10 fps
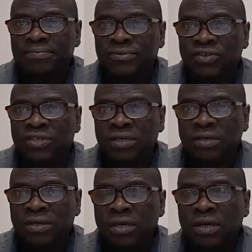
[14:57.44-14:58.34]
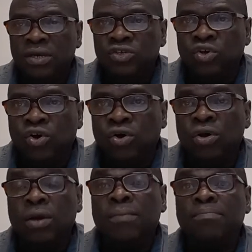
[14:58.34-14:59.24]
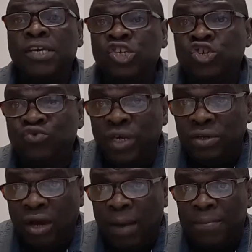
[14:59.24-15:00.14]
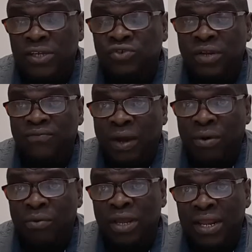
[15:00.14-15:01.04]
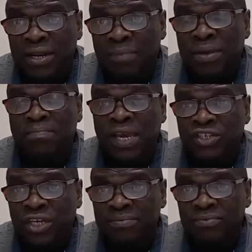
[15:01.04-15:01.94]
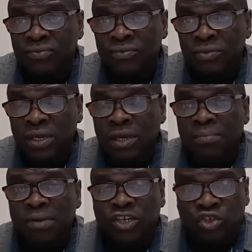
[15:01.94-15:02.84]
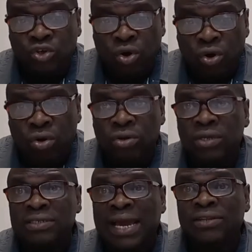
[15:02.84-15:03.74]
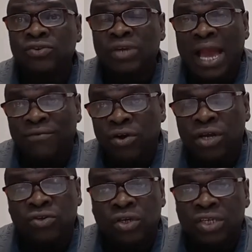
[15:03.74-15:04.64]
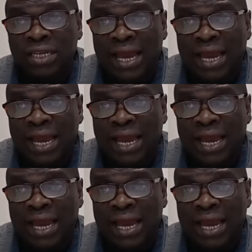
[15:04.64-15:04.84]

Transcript: You see? So be straight up and straightforward with your lender. Be patient. Make sure that you have all your ducks in